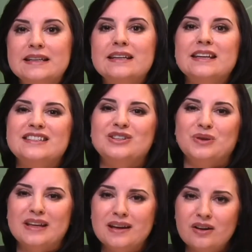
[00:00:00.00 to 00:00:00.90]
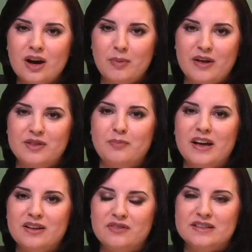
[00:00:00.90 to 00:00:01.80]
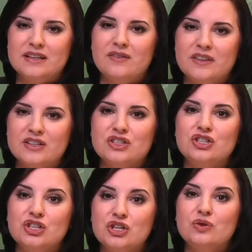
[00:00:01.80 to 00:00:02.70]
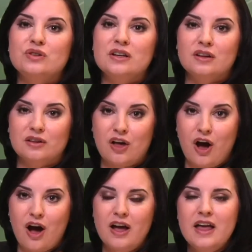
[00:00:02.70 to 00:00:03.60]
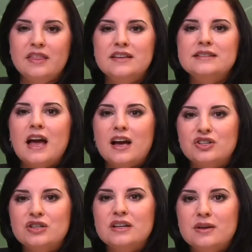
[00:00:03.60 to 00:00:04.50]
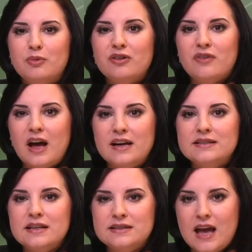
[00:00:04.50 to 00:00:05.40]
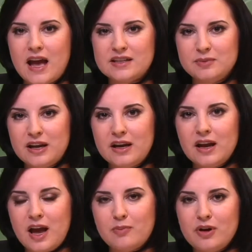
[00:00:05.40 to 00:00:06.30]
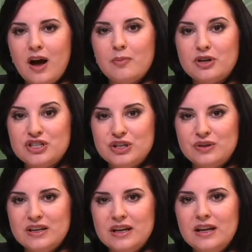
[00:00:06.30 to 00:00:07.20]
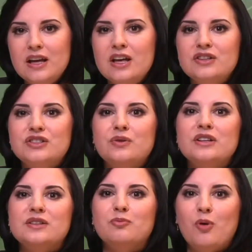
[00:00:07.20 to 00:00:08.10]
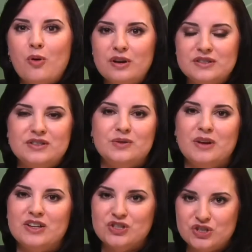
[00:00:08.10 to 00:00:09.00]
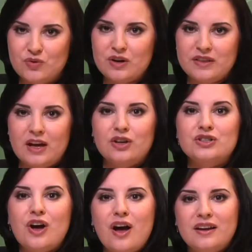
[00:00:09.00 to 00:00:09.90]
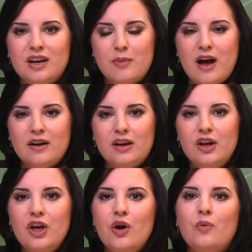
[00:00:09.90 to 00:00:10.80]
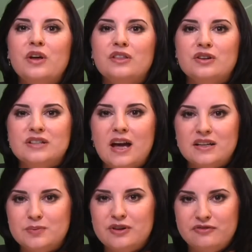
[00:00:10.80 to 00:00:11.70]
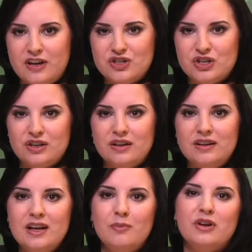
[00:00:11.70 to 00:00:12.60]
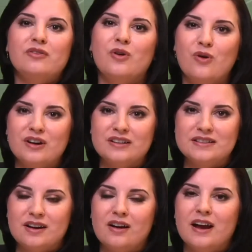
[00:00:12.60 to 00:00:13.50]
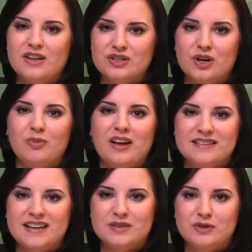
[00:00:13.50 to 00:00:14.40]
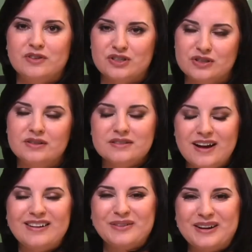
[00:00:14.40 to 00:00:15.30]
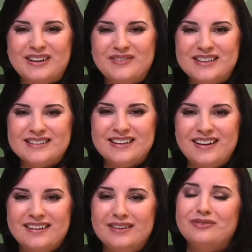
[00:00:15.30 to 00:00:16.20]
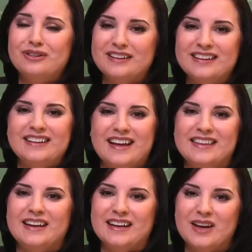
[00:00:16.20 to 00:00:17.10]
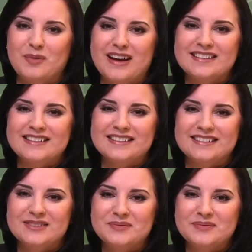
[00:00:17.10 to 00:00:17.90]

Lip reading: didn't get to hear about the benefits of this new law. This actually provides a tax planning opportunity. So it's important to make sure that you're talking about it with your tax professional. But of course, our H&R Block tax professionals are aware of this law and really glad that it got passed.